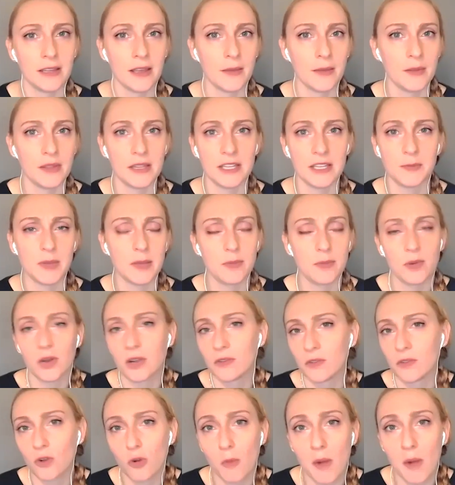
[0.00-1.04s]
I mean, these people
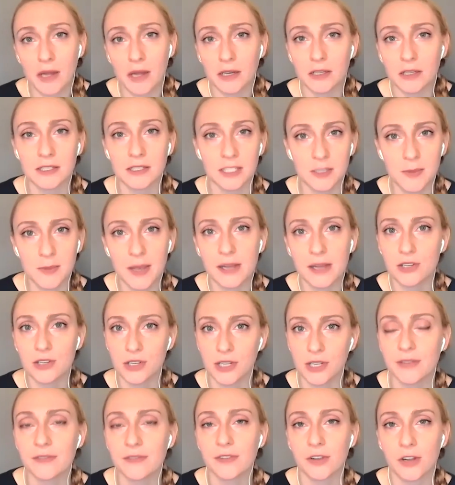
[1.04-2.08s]
are role models,
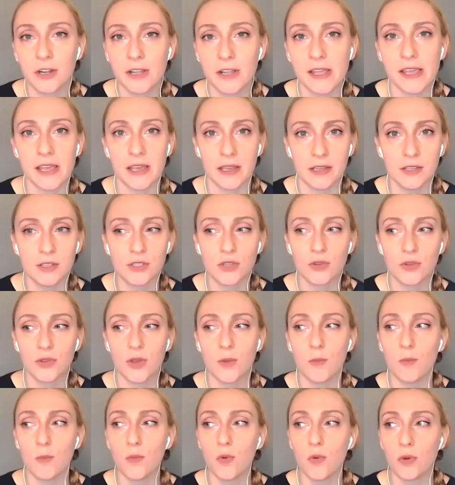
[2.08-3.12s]
especially for kids. So
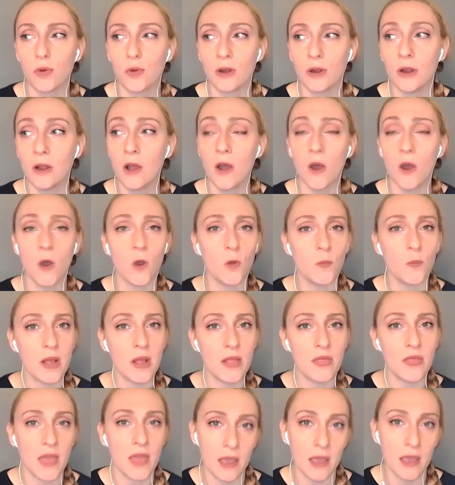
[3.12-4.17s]
the more
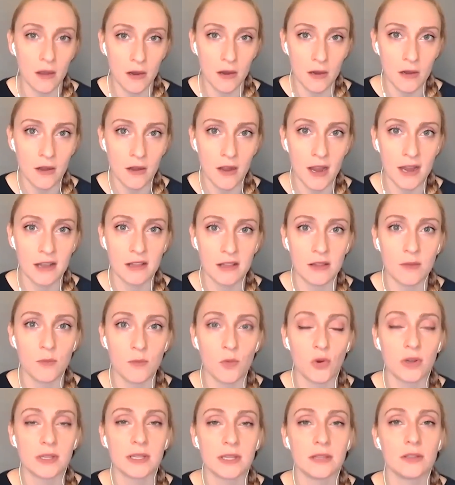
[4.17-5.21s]
open they are and the
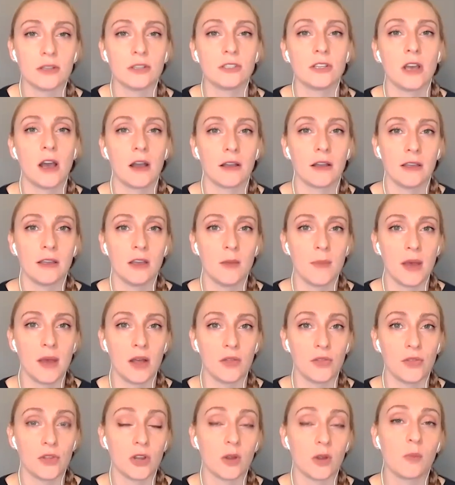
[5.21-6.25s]
more that they're talking
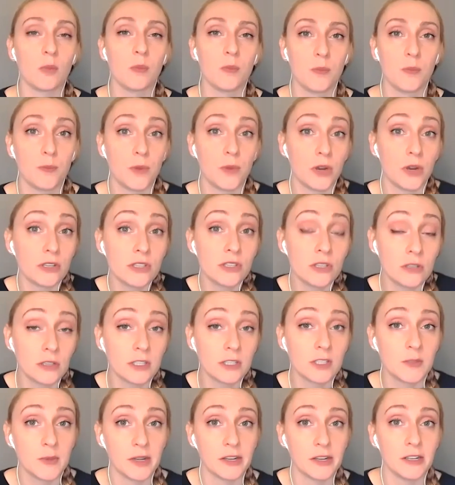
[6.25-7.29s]
about their
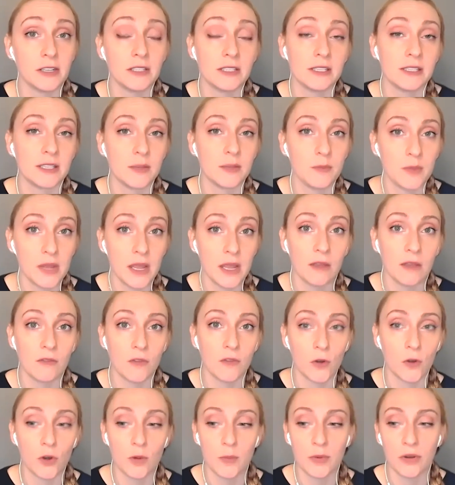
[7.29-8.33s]
personal experiences and being
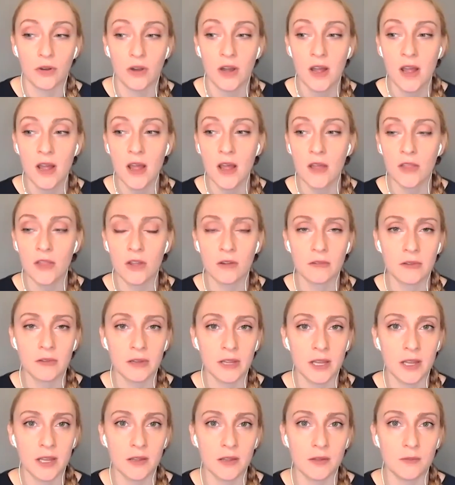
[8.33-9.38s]
vulnerable, they're
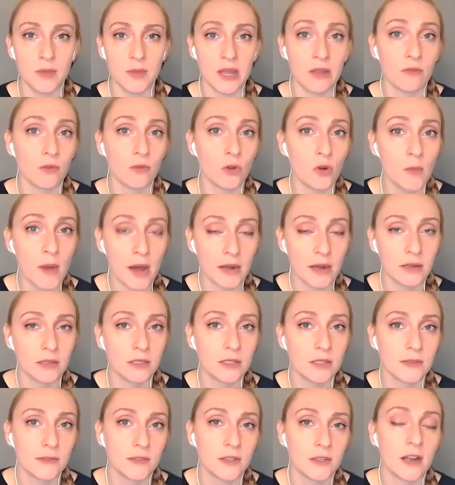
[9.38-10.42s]
really being role
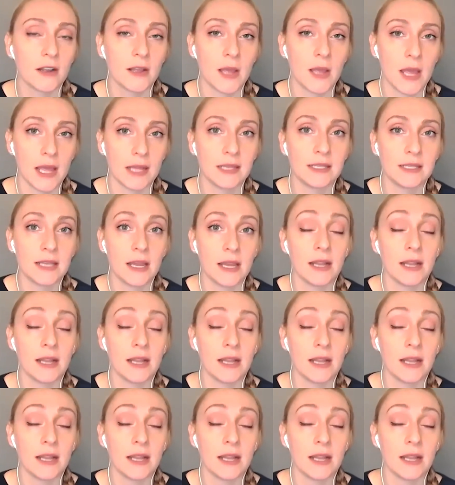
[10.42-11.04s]
models for our kids that